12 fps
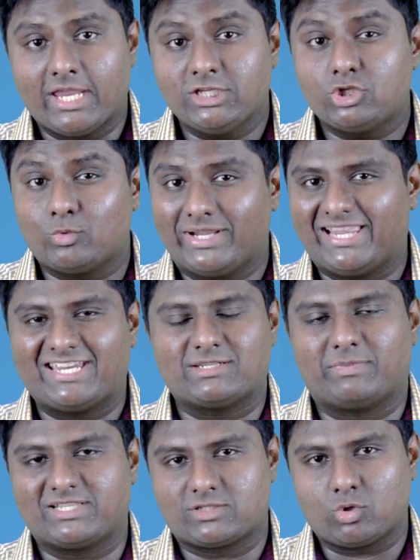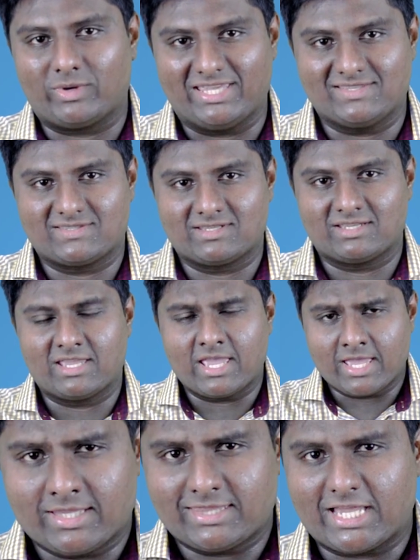into relatable stories.
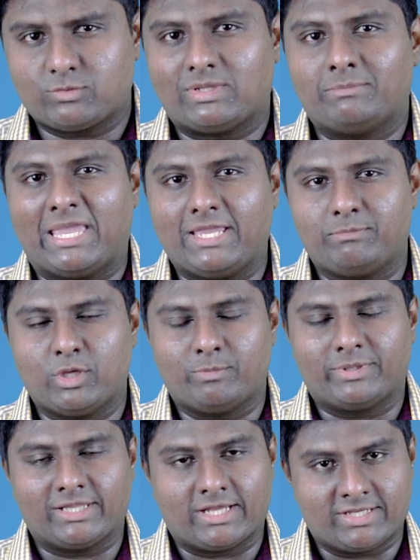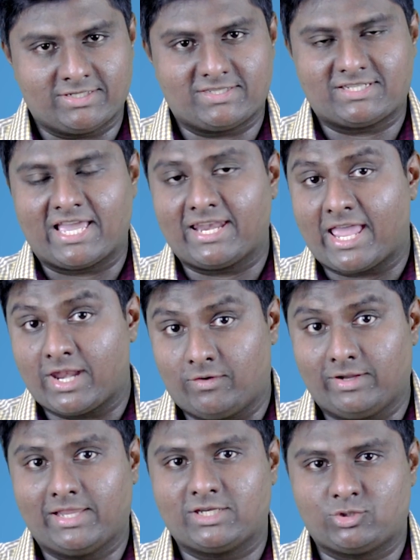That will make people understand and
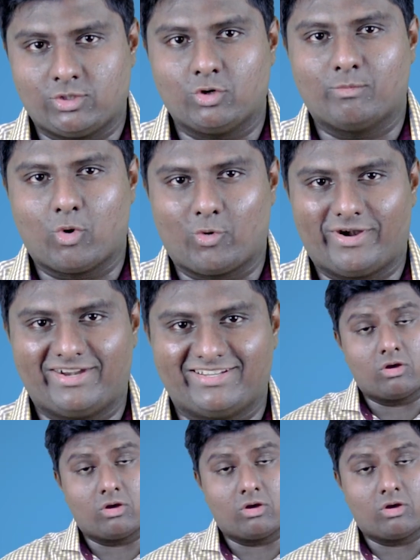relate to you more.